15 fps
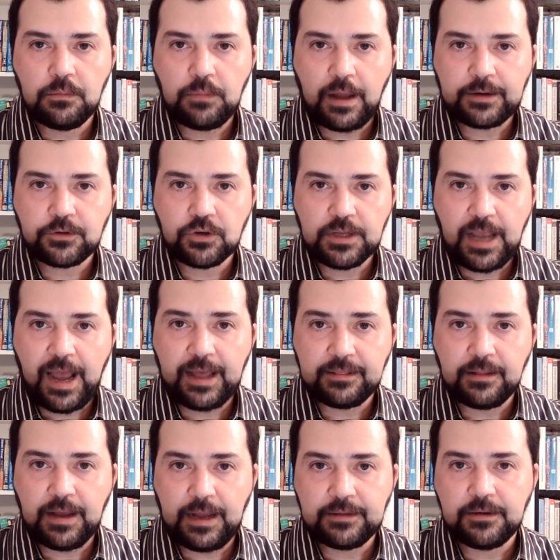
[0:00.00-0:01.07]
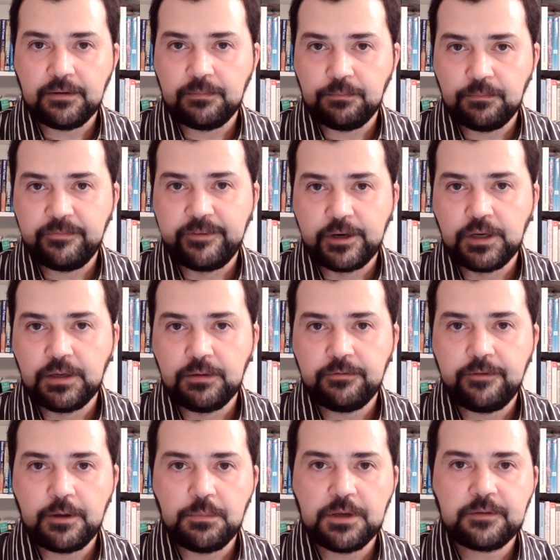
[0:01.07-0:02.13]
actually had a very
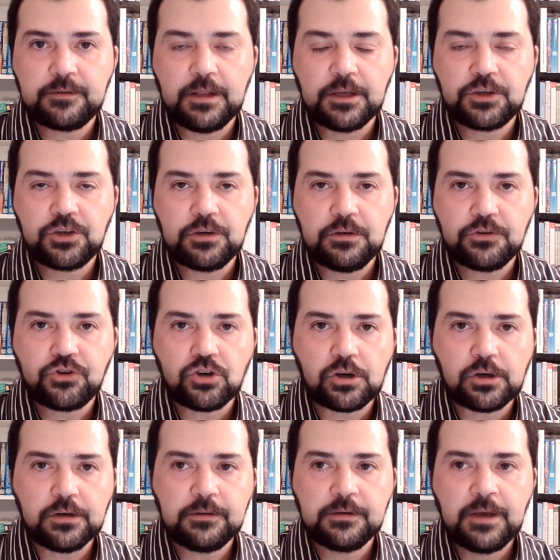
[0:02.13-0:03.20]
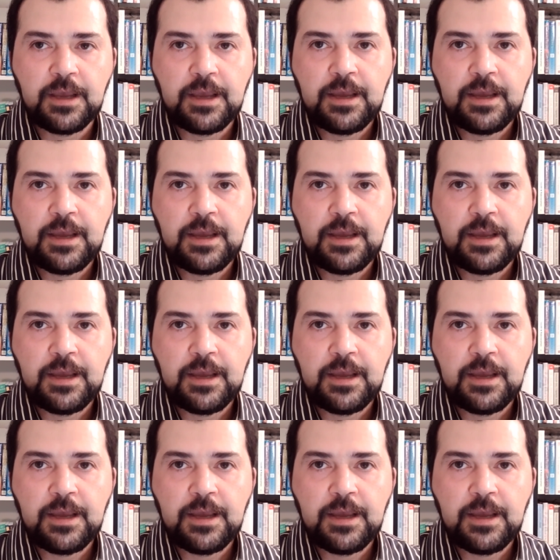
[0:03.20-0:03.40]
famous electional chart,